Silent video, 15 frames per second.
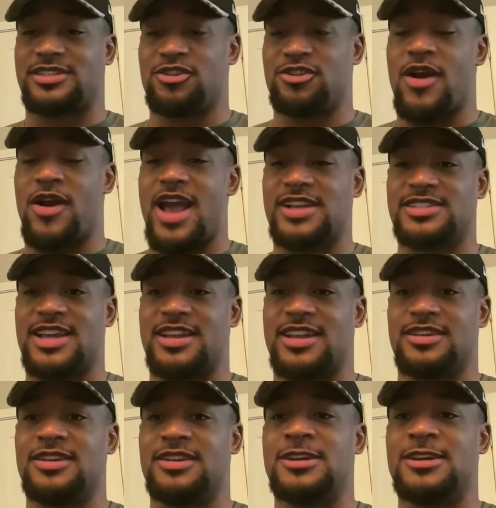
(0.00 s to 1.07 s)
And, you know, I actually had
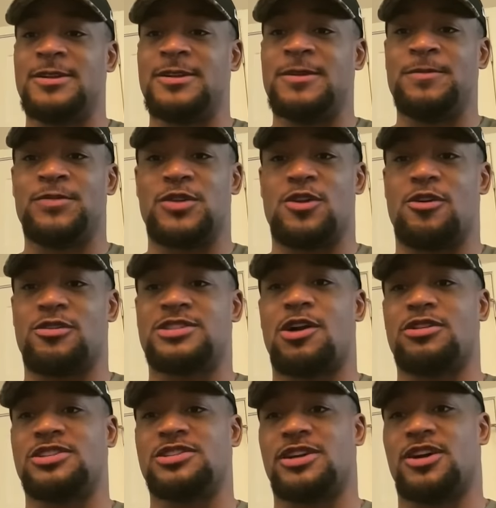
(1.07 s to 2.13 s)
to, you know,
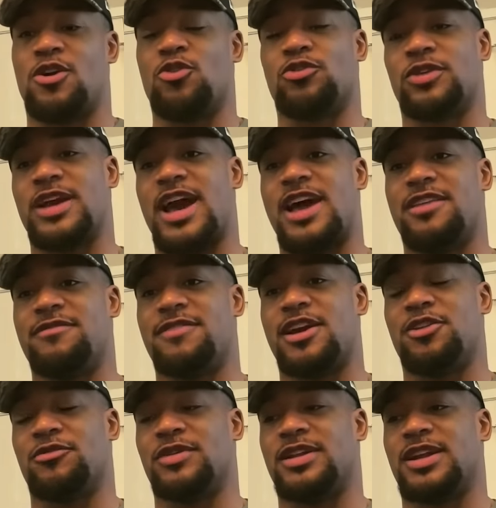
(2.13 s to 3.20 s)
talk to an older guy, the
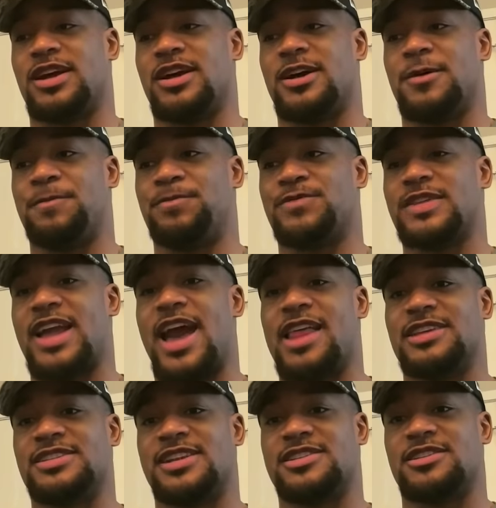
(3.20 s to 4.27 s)
veteran, um,
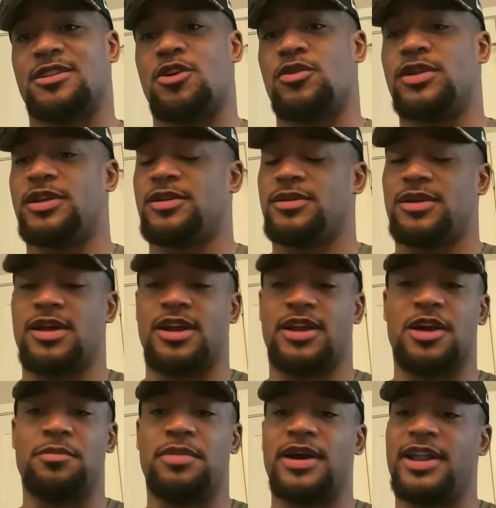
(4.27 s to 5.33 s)
Alex Anzalone, a
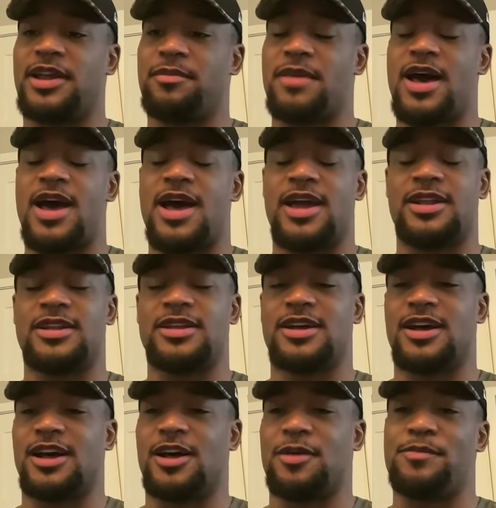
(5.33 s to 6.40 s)
good buddy of mine,
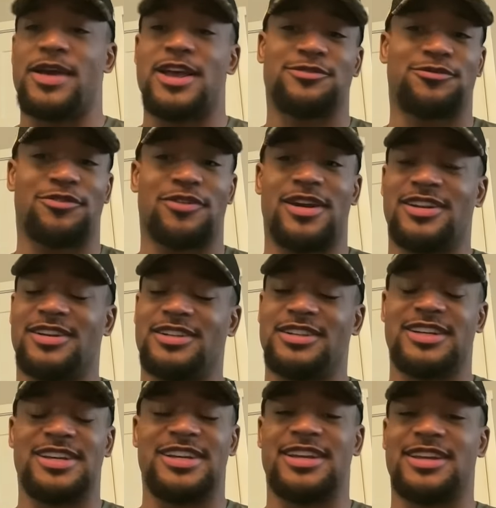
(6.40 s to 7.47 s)
uh, best friend in the
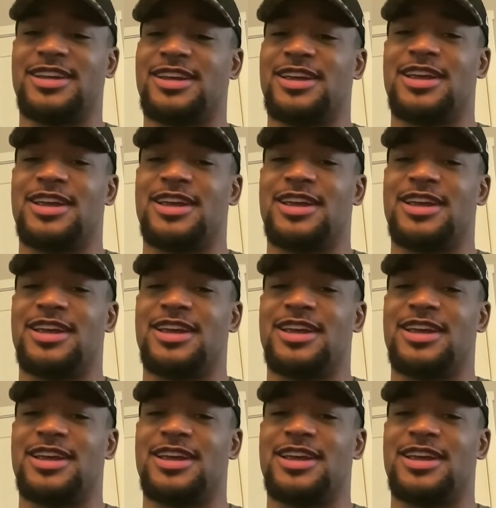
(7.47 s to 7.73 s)
league.